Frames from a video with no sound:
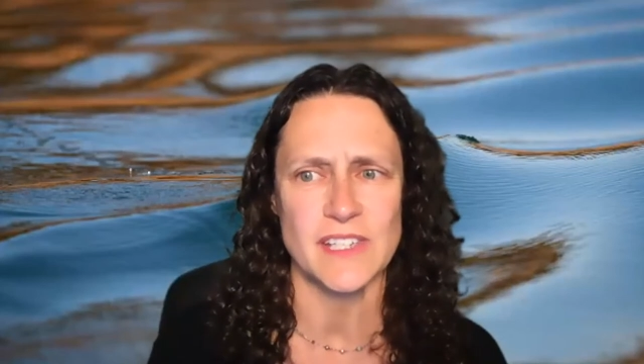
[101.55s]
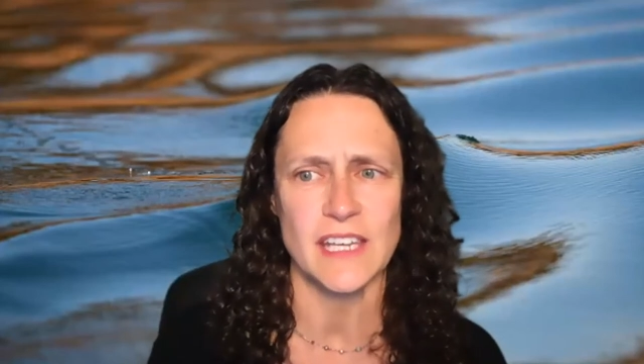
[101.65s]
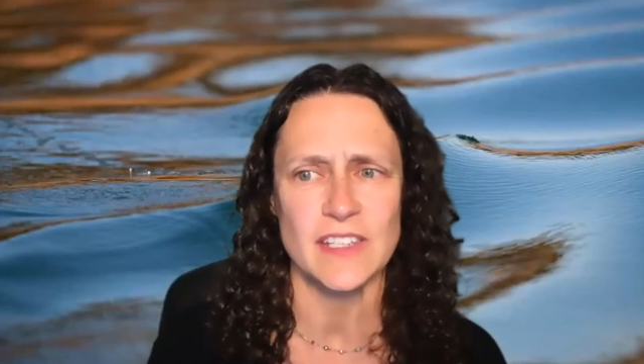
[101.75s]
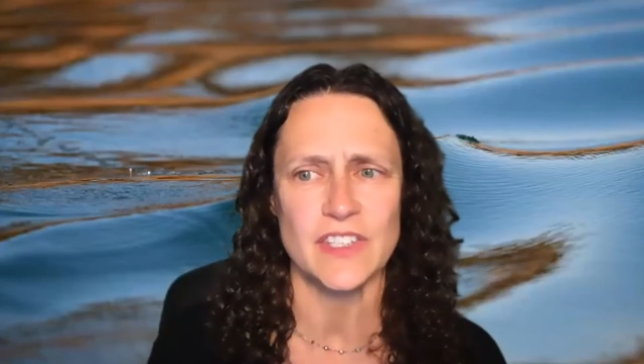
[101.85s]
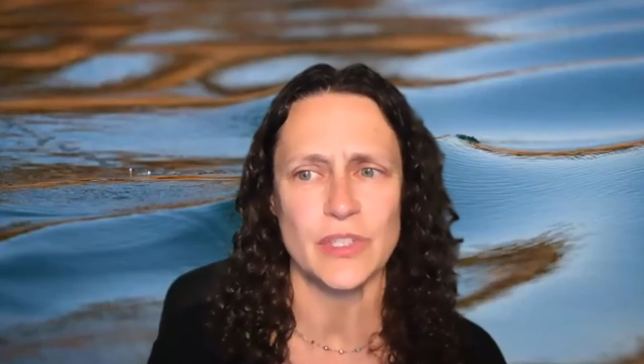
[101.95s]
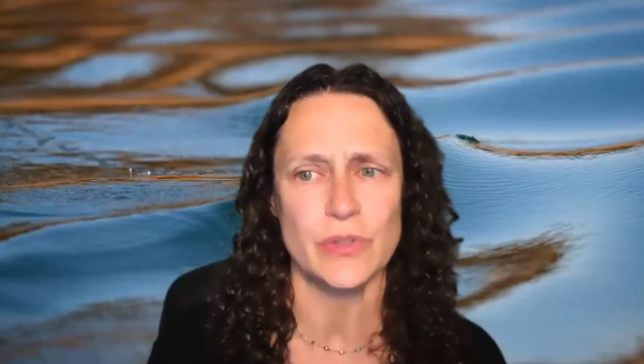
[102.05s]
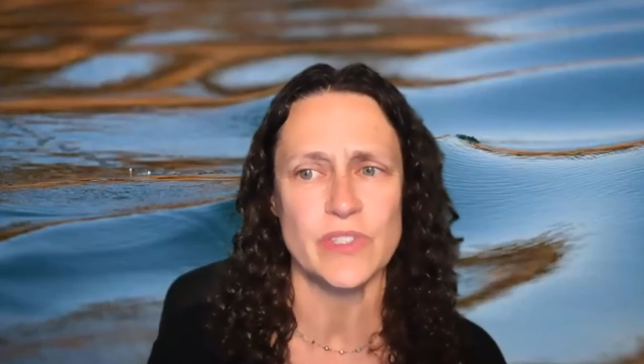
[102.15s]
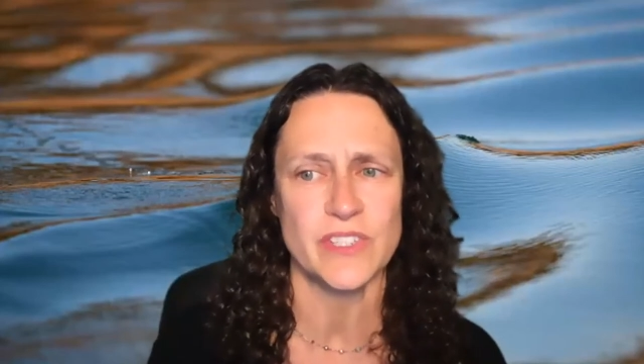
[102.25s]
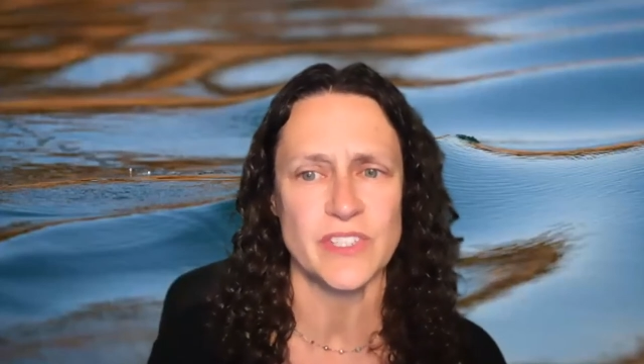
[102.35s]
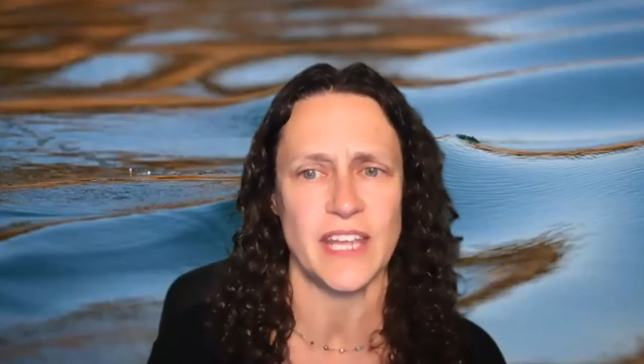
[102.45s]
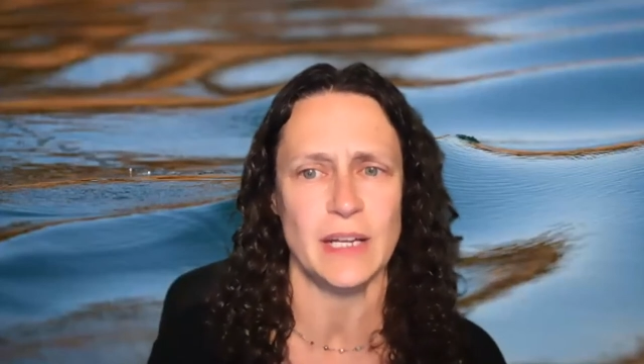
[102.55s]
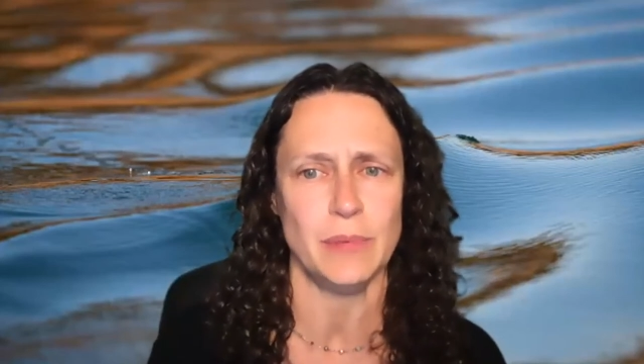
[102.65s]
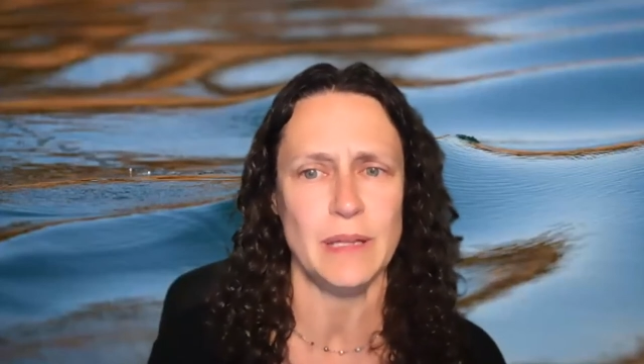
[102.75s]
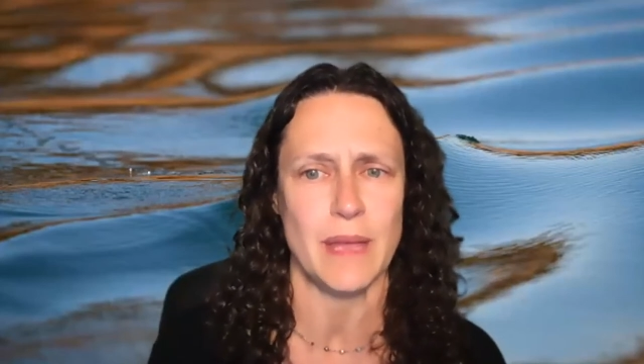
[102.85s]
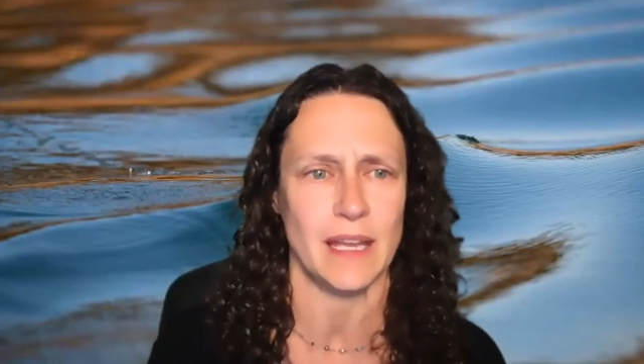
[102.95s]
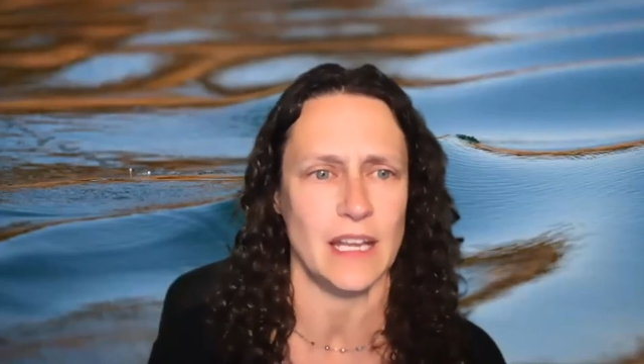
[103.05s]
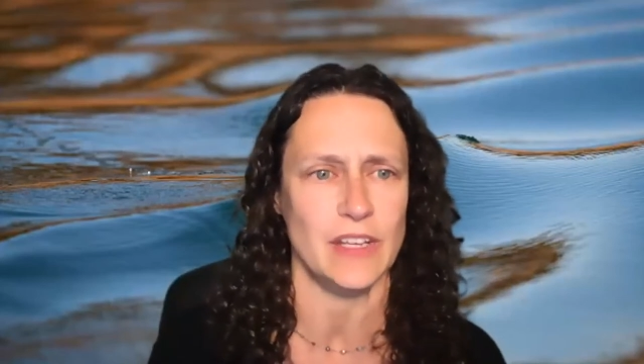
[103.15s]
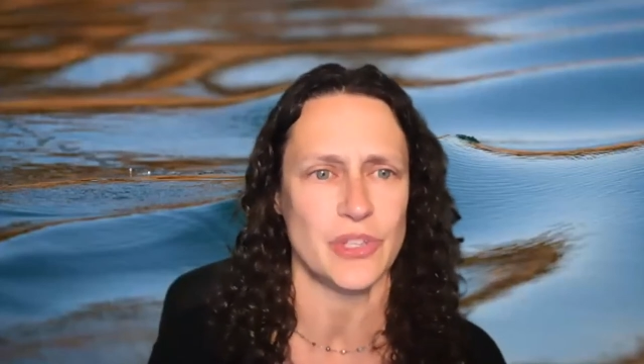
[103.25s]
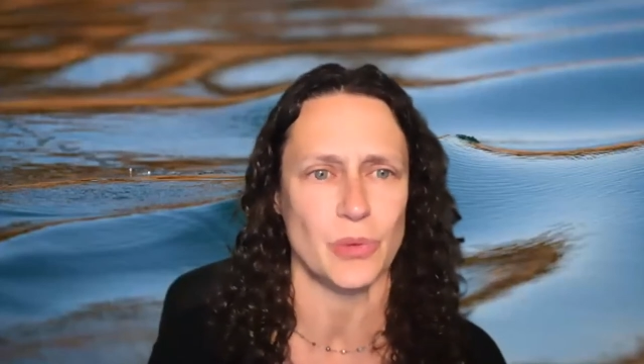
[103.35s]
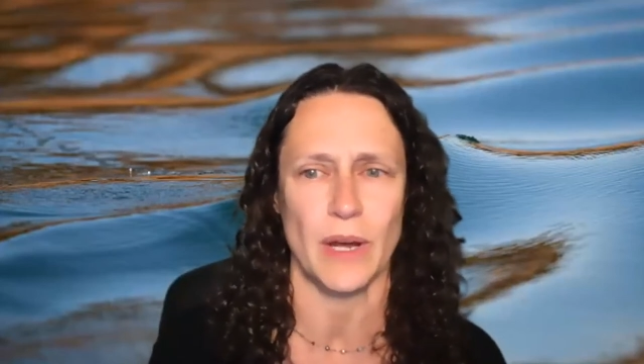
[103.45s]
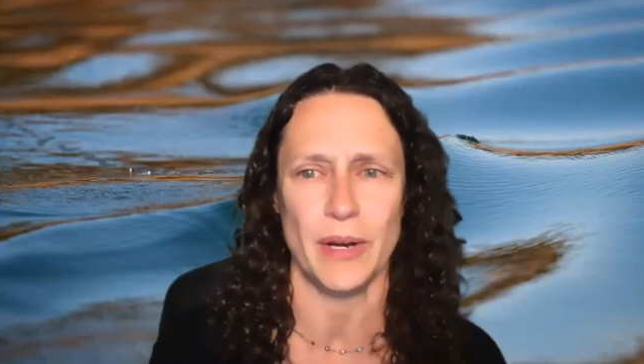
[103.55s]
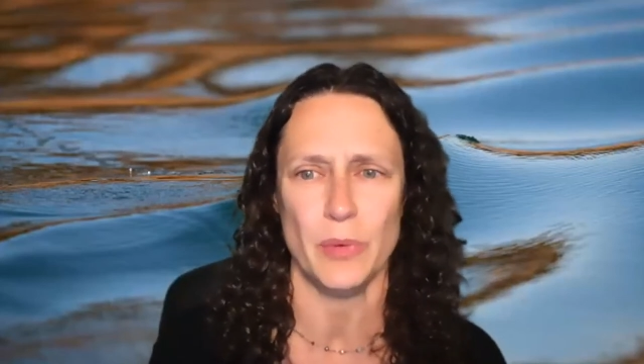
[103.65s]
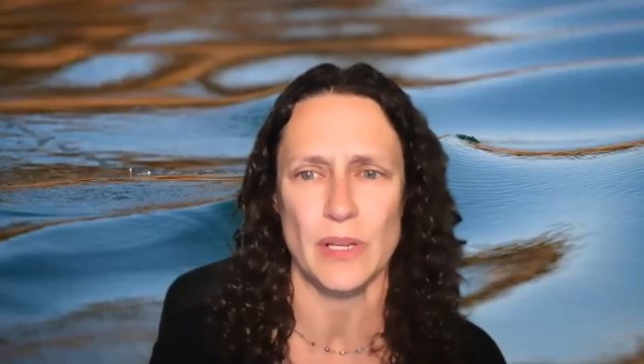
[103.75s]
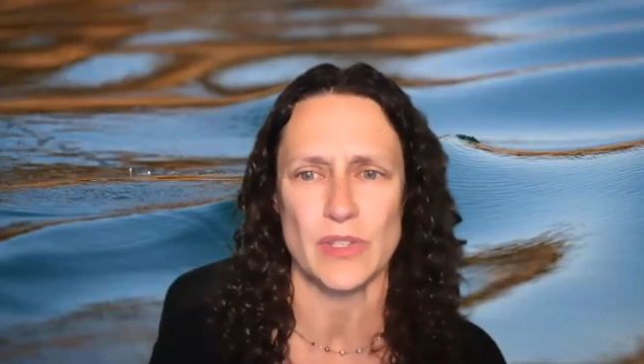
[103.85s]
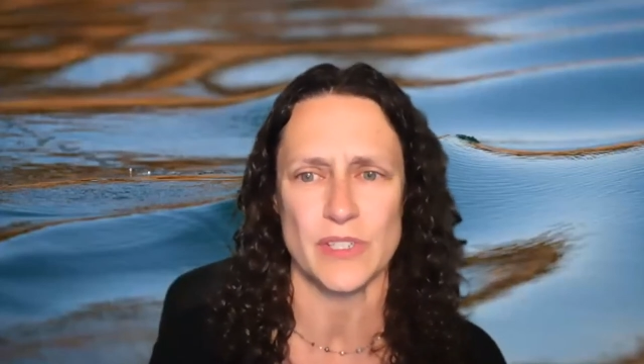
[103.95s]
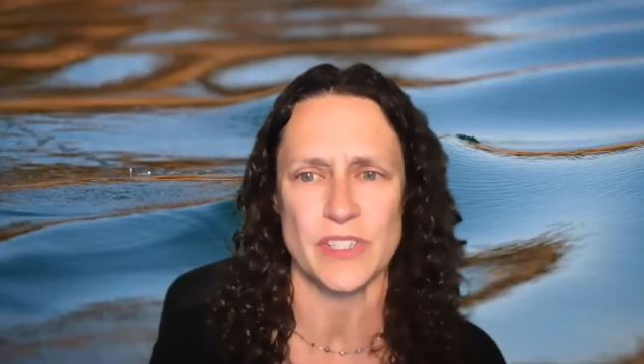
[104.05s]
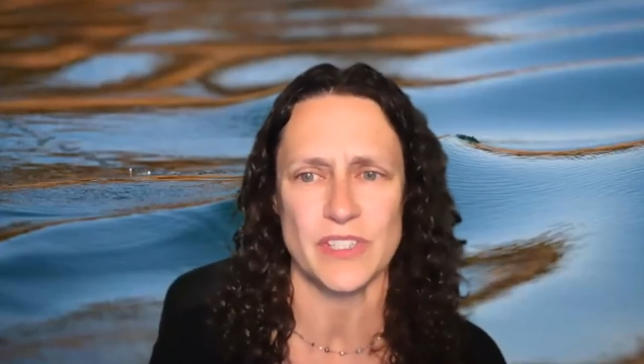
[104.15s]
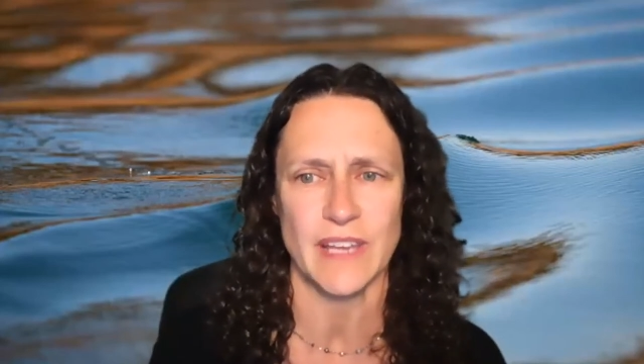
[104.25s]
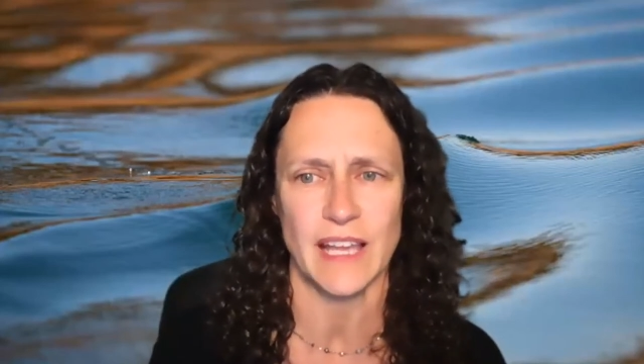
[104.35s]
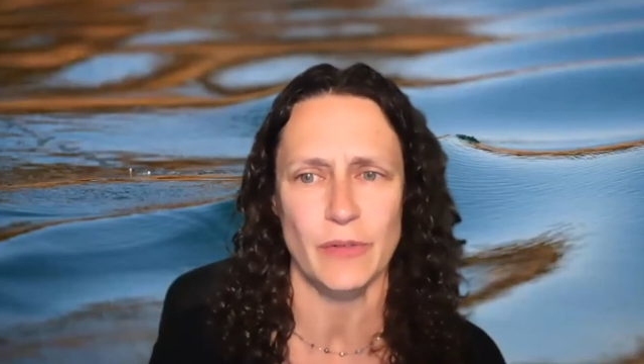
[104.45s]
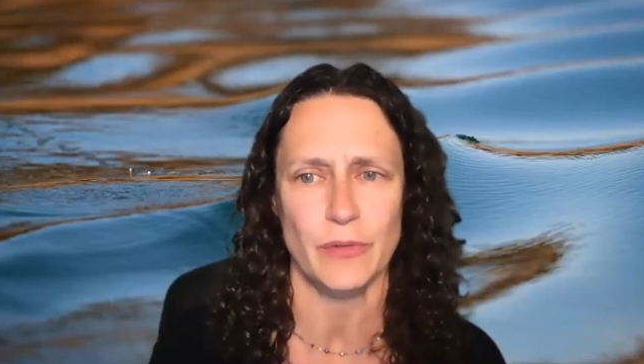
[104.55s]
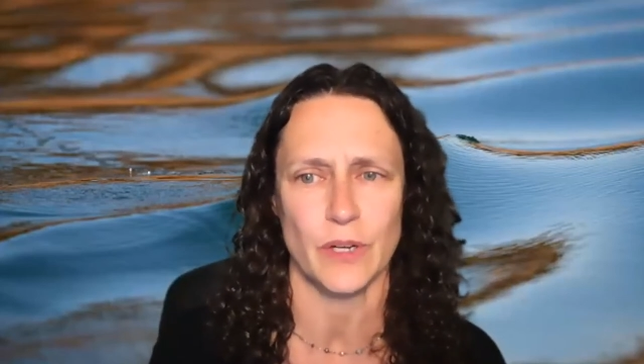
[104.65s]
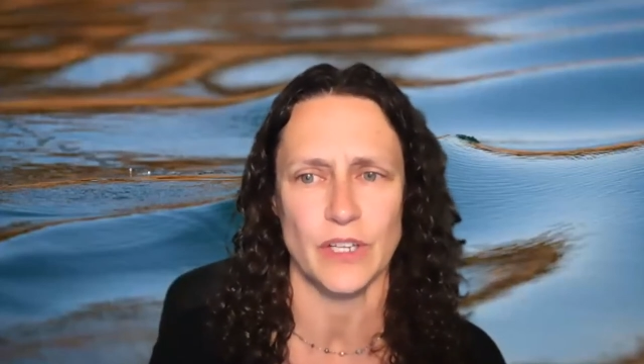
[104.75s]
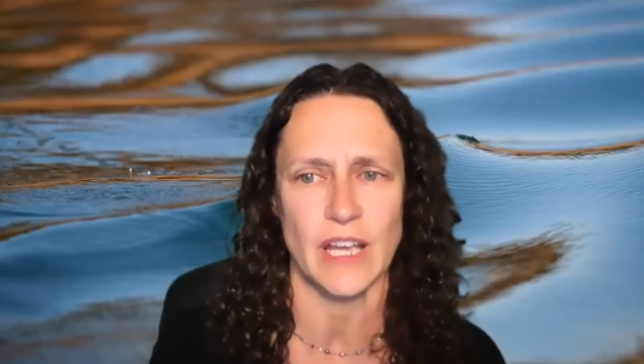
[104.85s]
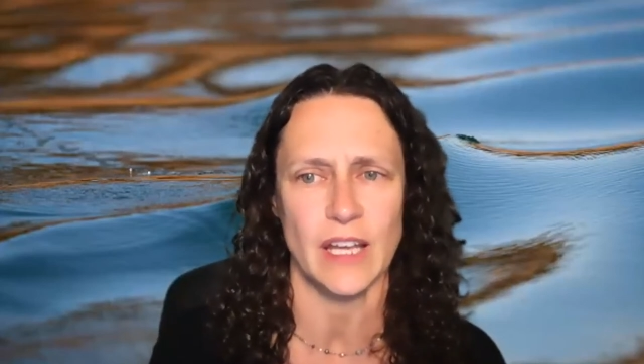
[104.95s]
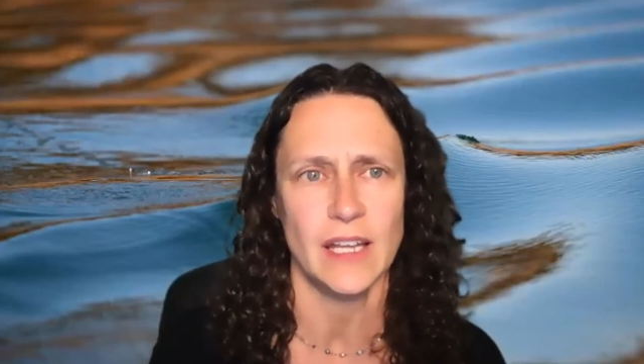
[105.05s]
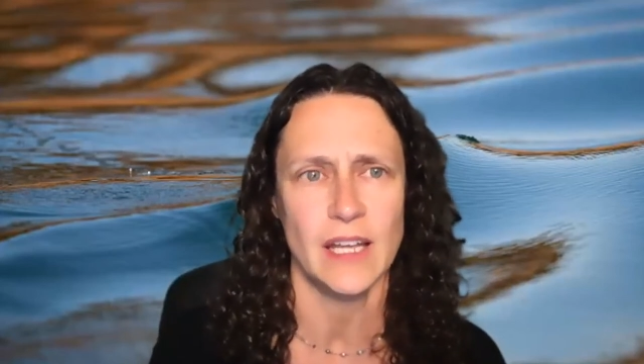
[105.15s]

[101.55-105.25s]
is to sustainably manage the water resources of California